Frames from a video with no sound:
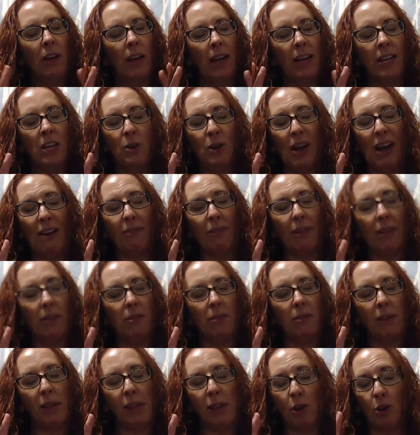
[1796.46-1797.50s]
and you have a
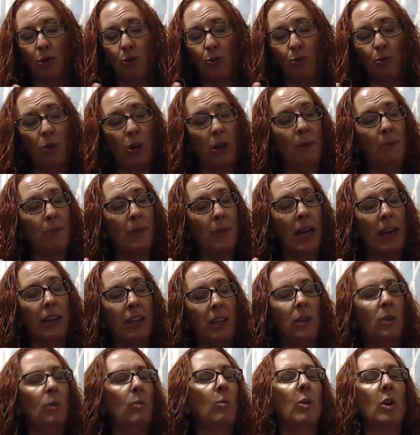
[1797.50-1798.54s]
certain room
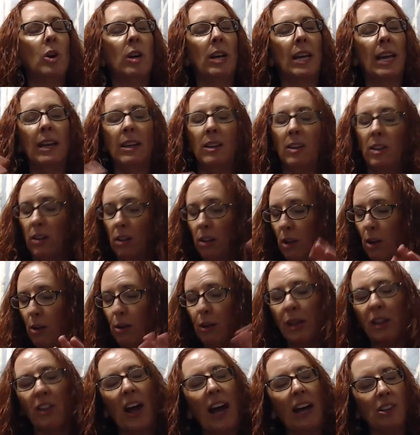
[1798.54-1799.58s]
that you work in,
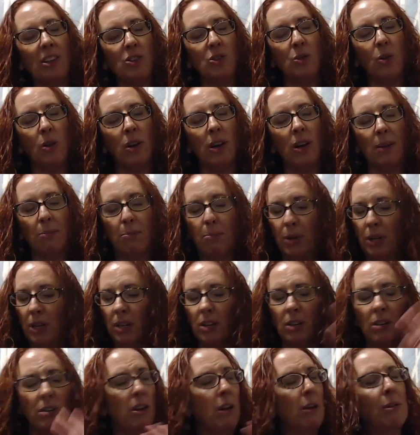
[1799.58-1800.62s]
close that door, put
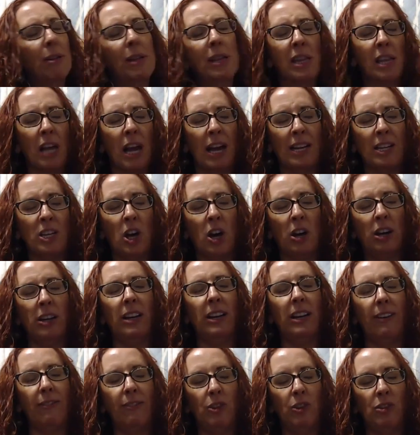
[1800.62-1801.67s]
a close sign on
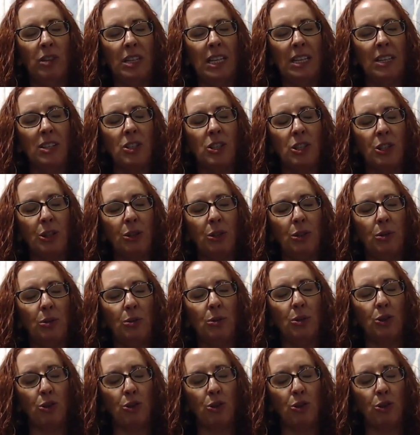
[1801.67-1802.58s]
it if you need to